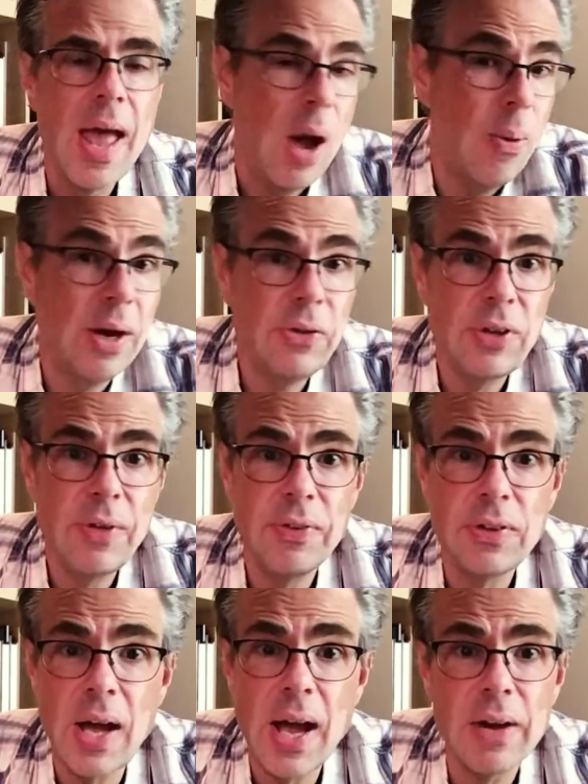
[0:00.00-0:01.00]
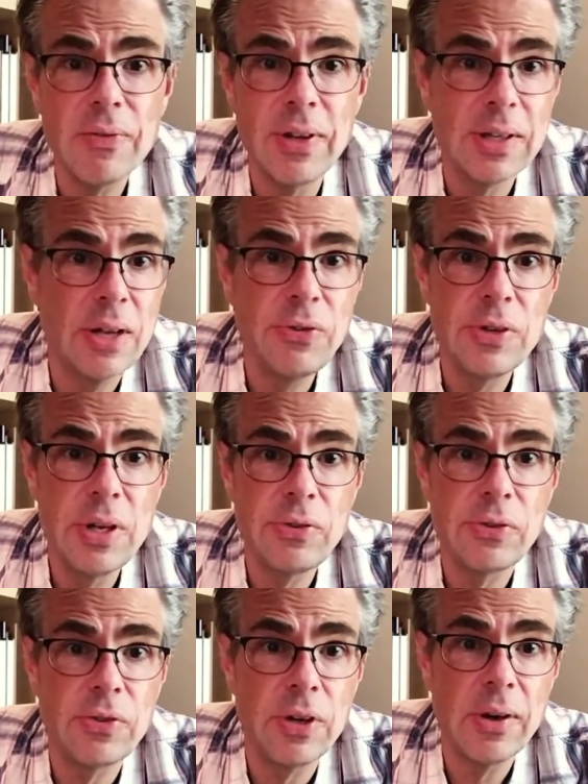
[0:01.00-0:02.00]
And when I say photography, it doesn't
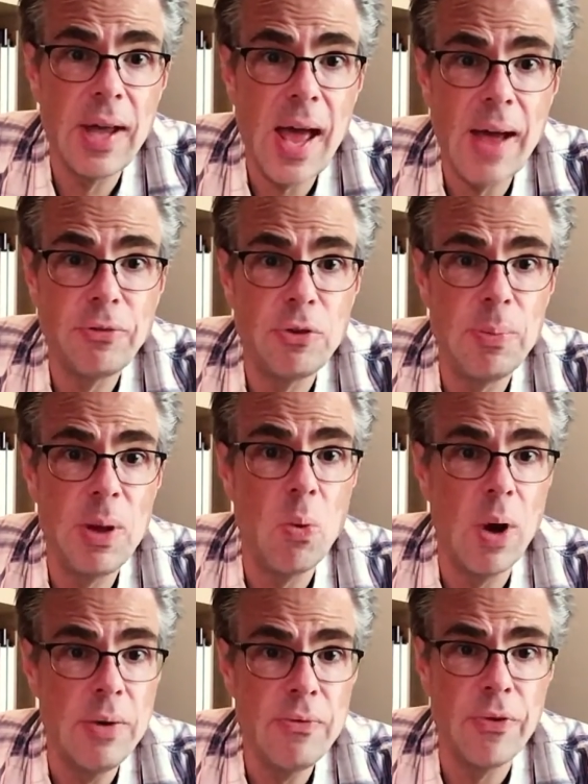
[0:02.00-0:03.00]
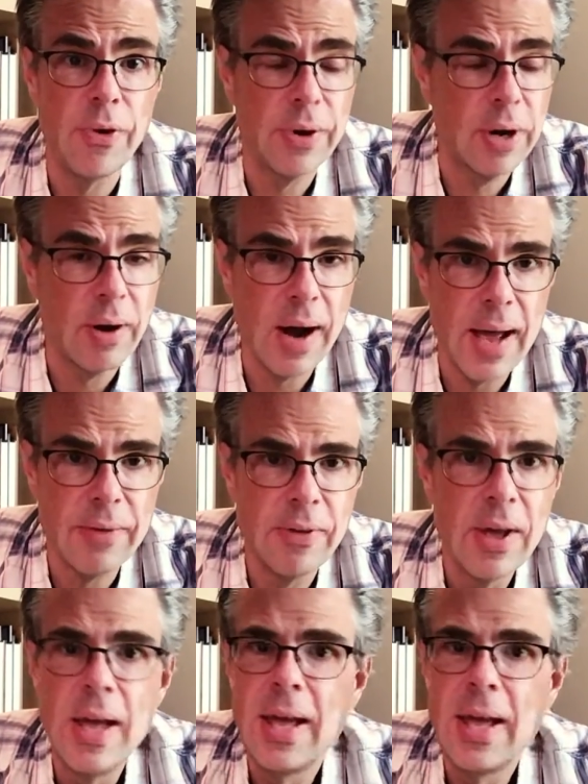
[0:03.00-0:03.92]
necessarily have to be one photograph.